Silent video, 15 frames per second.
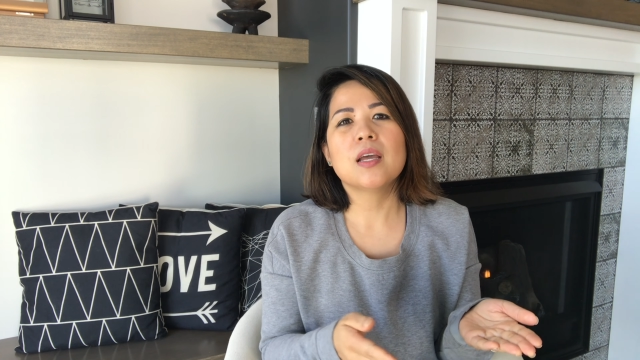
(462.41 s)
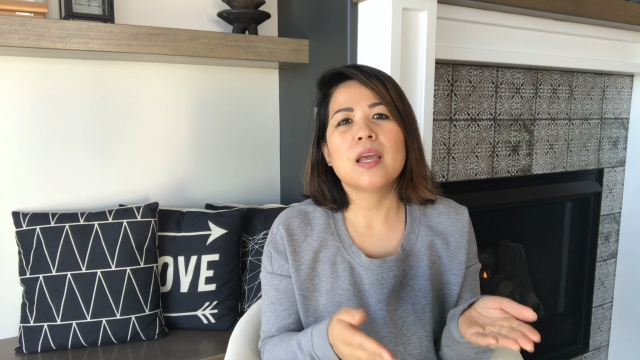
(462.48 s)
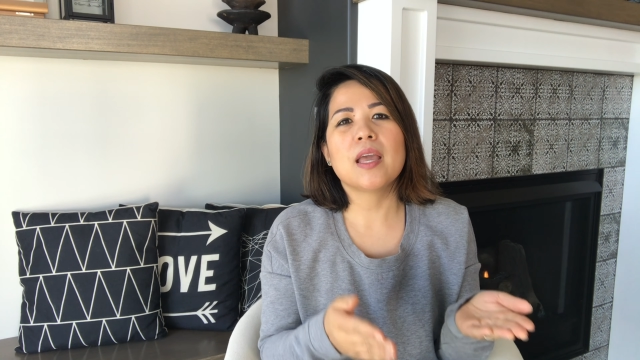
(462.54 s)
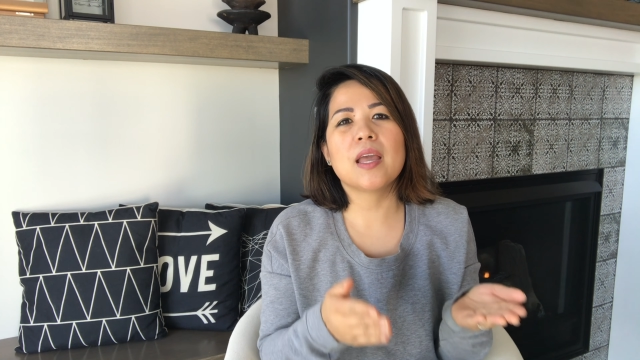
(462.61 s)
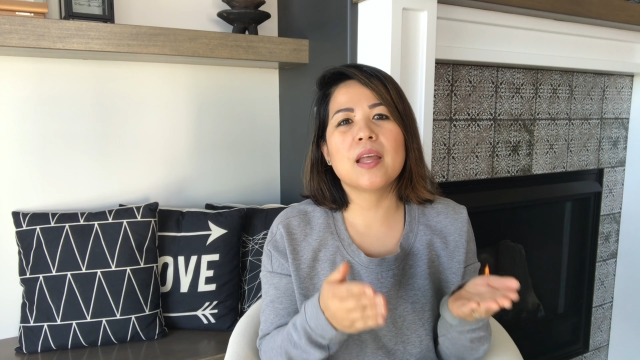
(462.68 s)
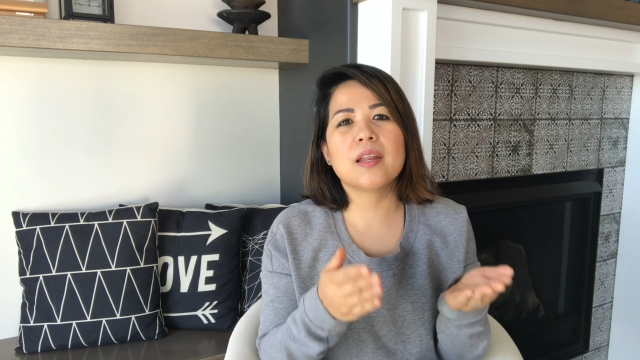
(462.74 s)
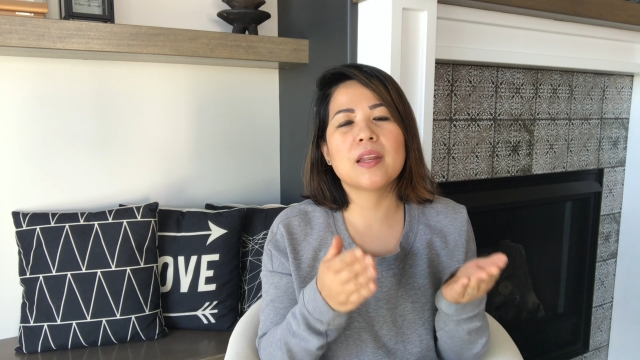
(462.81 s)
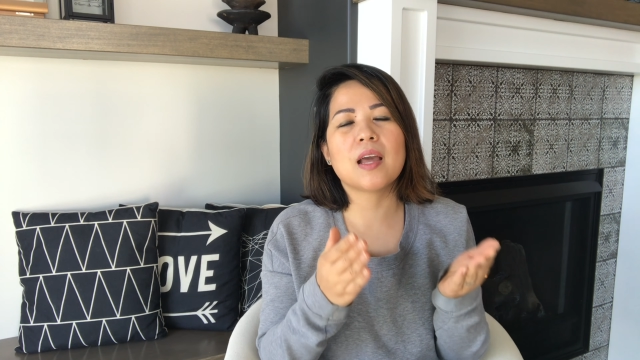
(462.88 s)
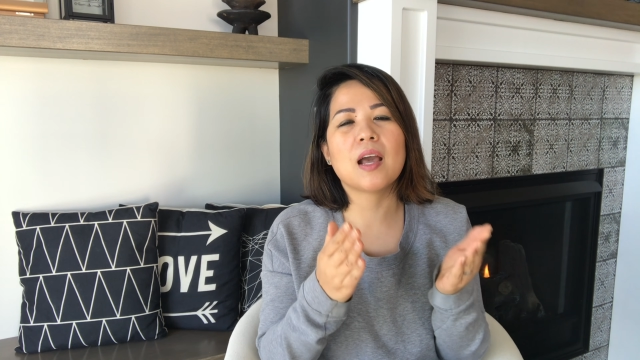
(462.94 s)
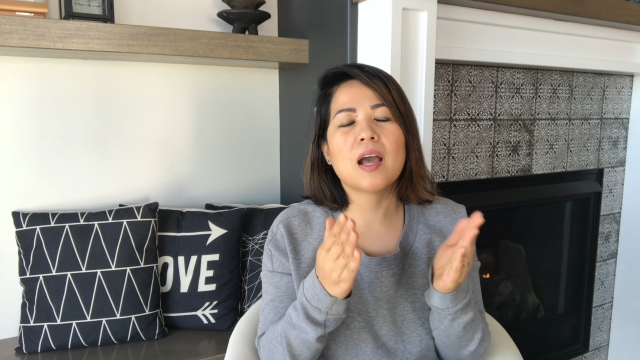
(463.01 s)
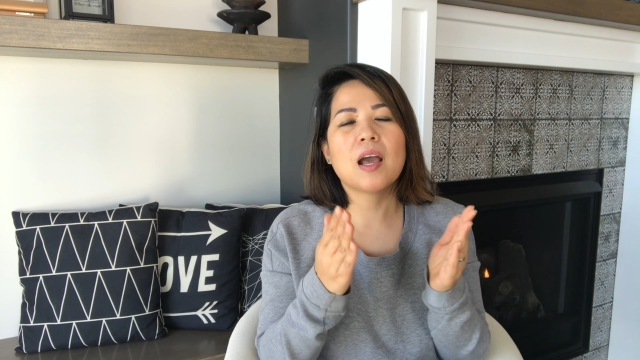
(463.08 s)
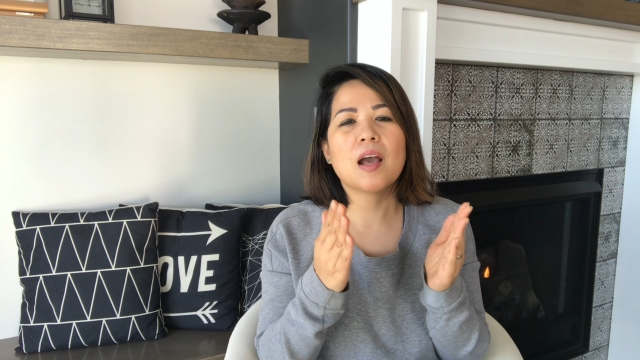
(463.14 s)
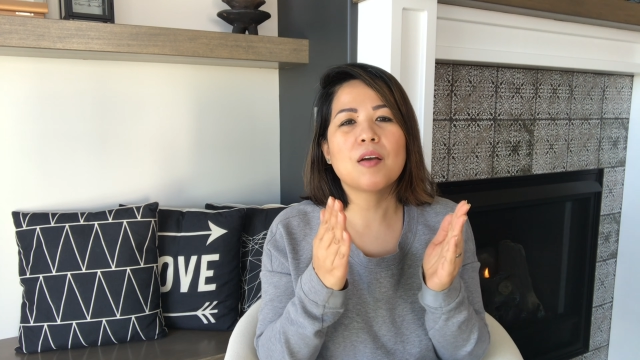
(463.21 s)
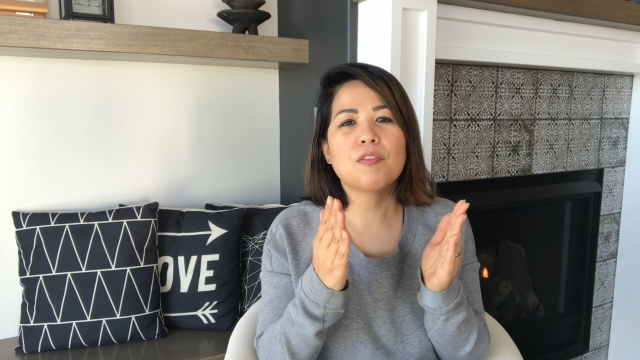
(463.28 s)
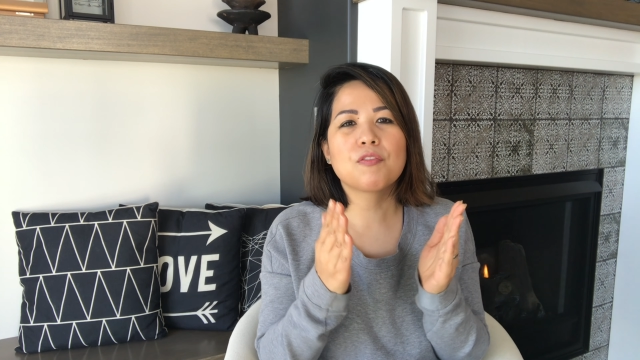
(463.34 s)
And
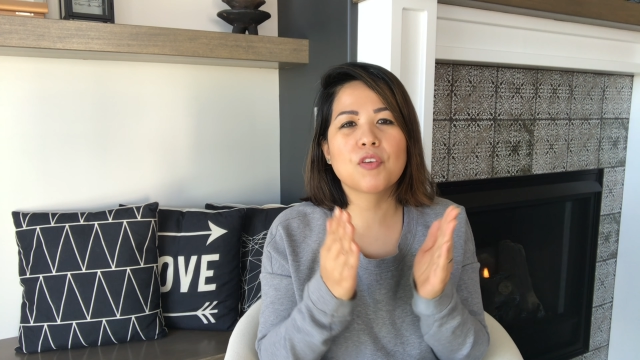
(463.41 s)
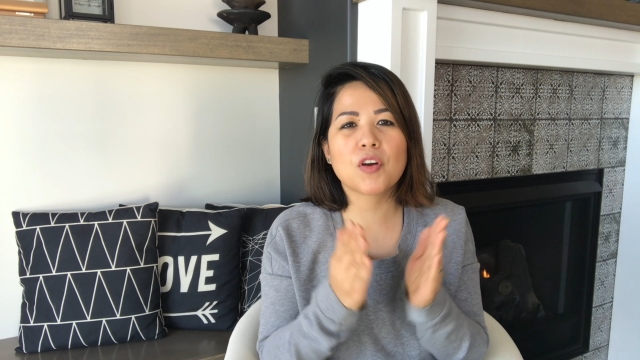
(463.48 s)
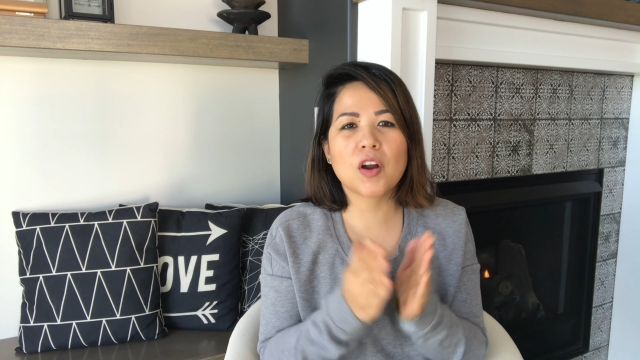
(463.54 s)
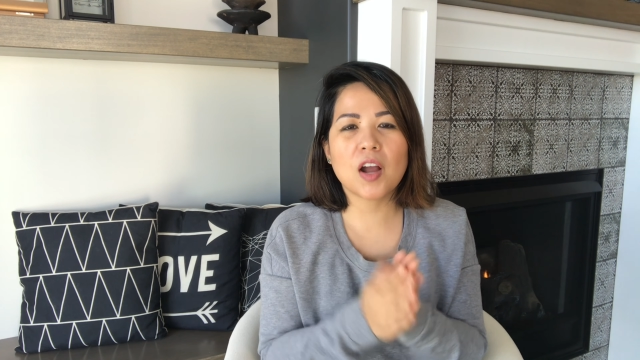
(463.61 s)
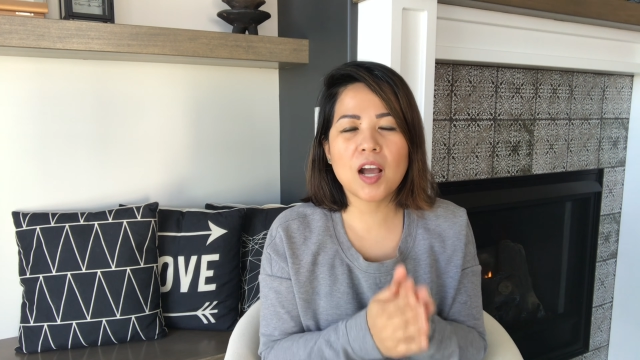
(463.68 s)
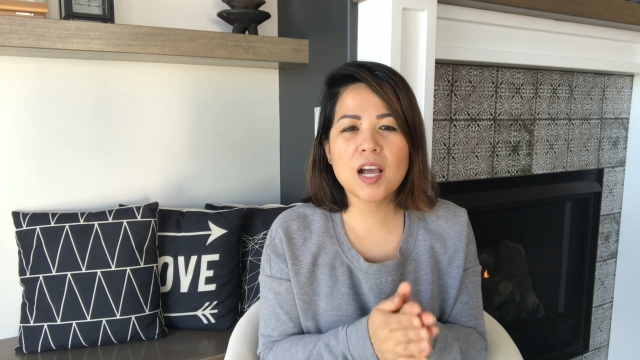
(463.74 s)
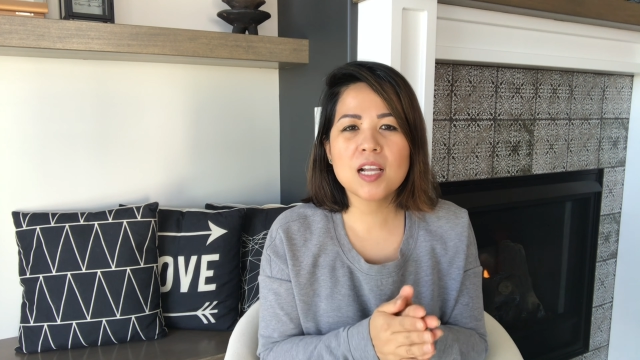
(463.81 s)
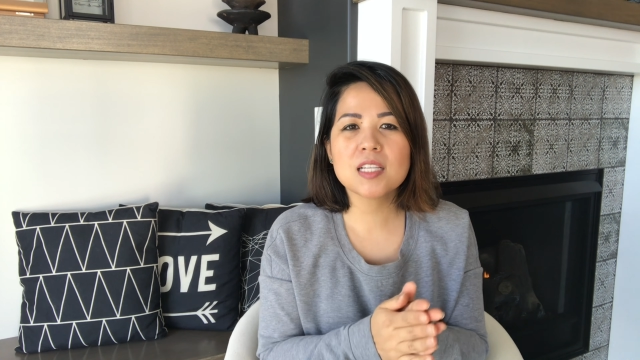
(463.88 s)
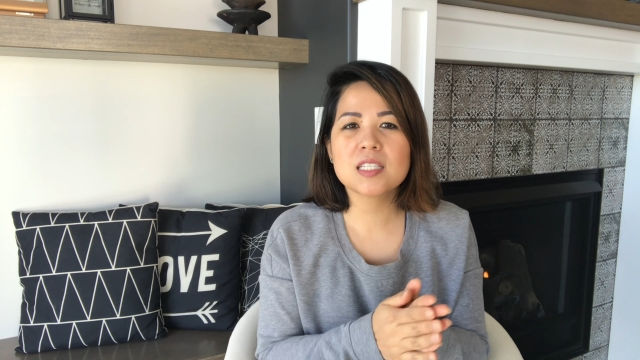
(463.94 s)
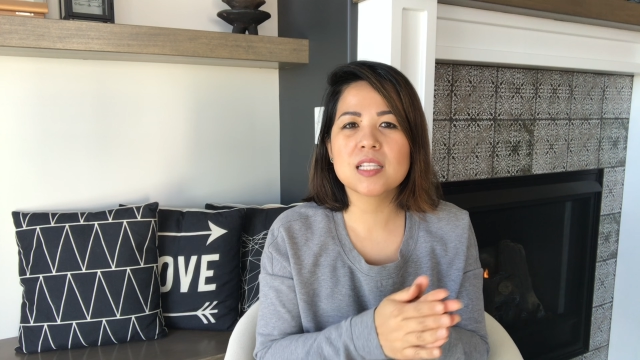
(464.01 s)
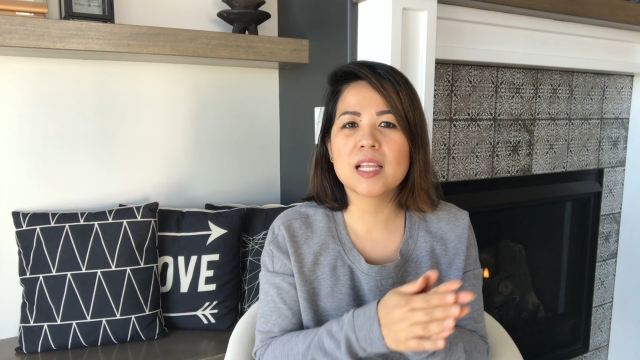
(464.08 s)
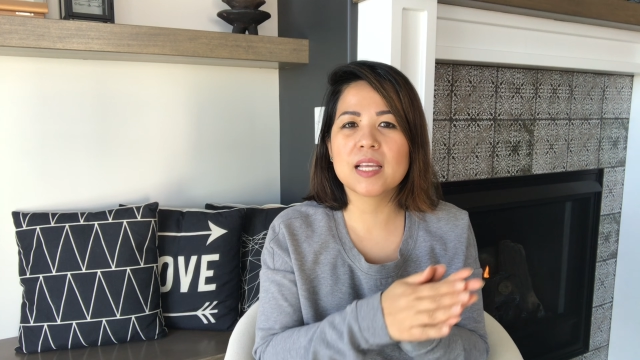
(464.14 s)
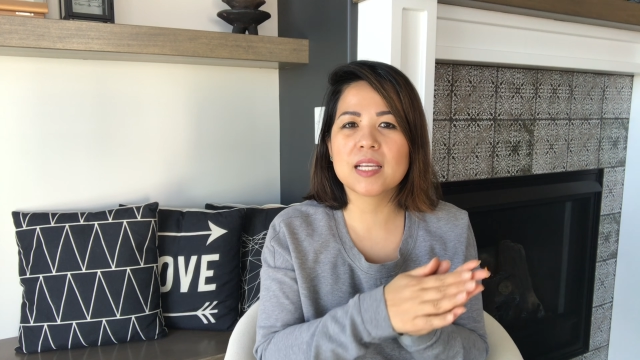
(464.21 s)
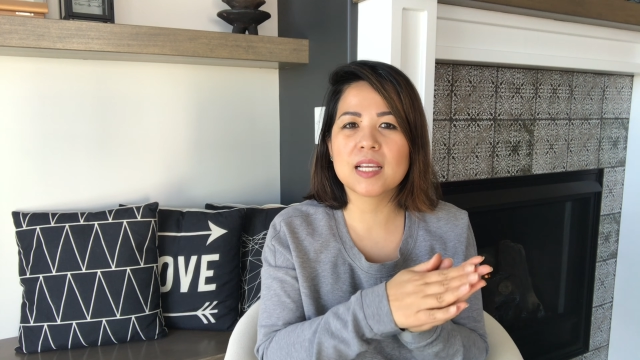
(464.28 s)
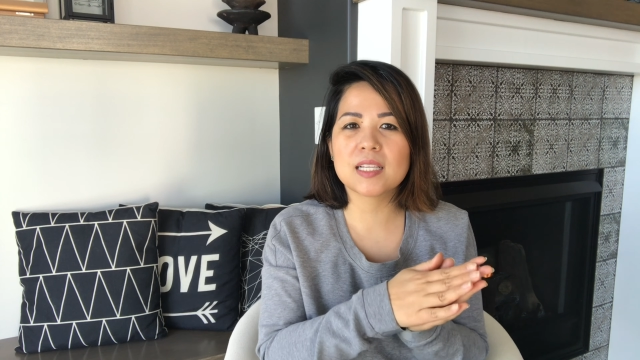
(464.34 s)
for us,
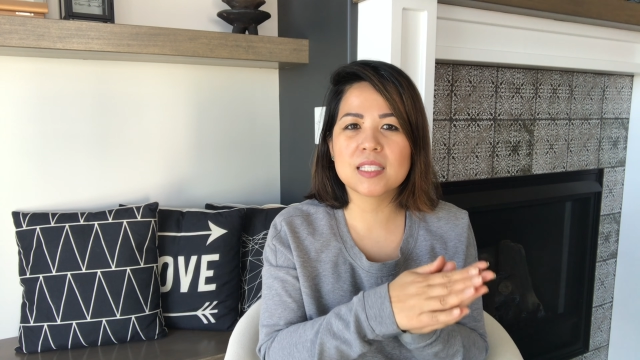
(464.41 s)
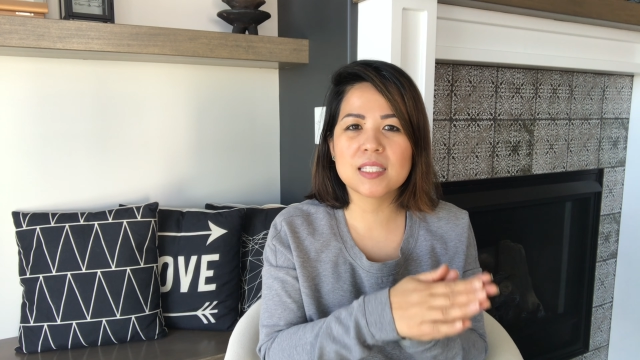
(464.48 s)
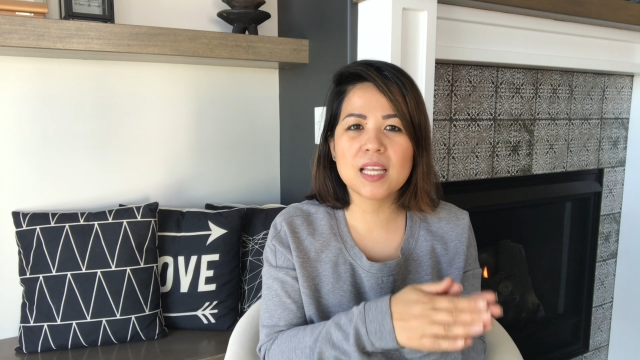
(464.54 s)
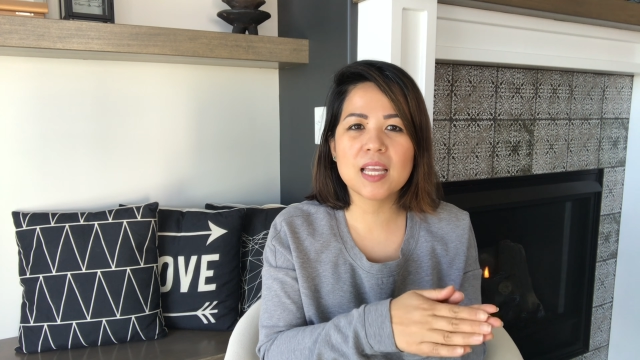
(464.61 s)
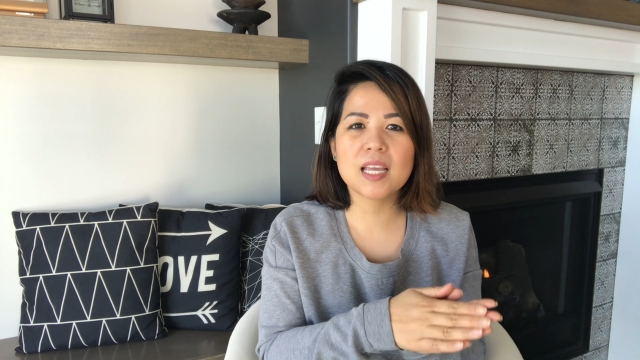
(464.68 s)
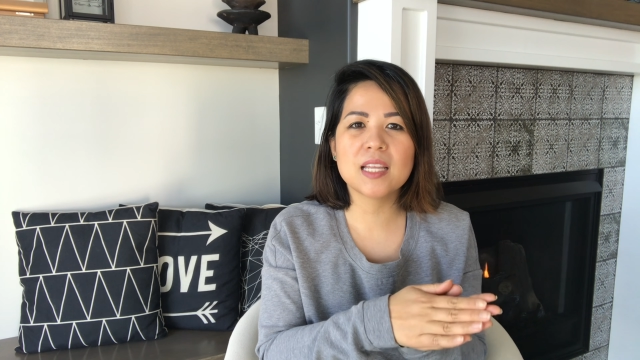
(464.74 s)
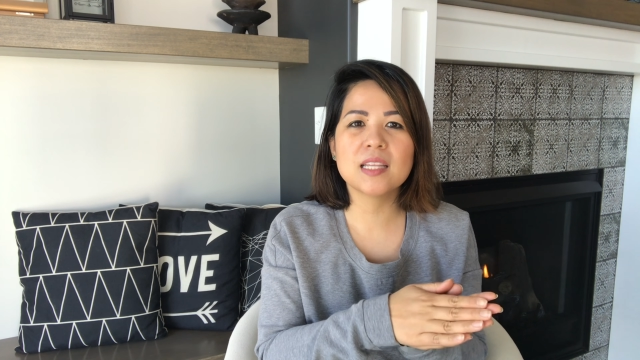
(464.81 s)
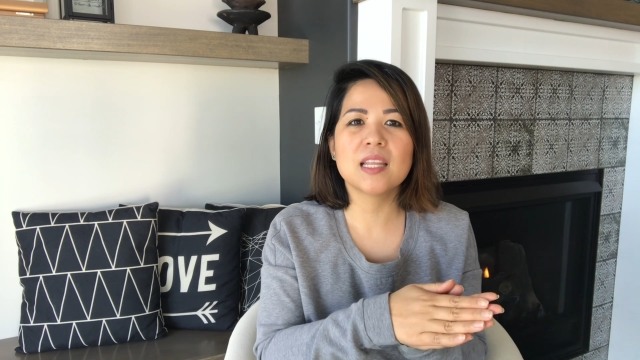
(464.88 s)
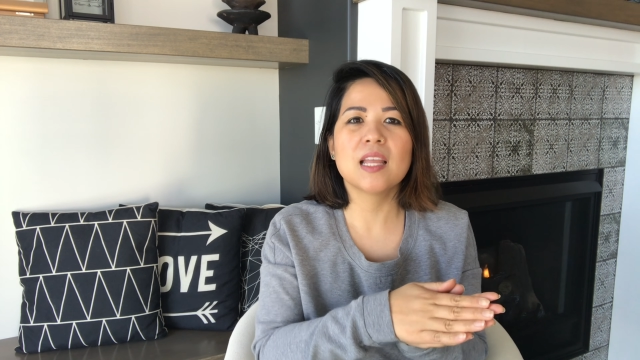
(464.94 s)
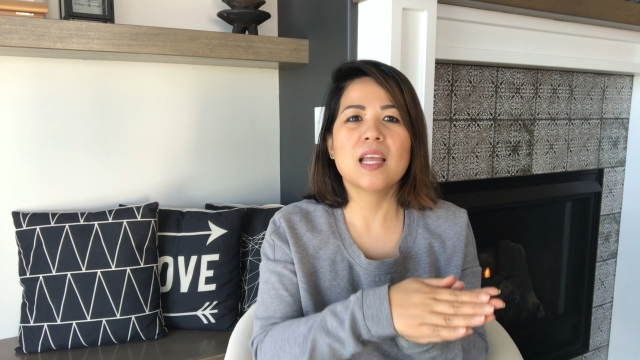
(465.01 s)
like I said,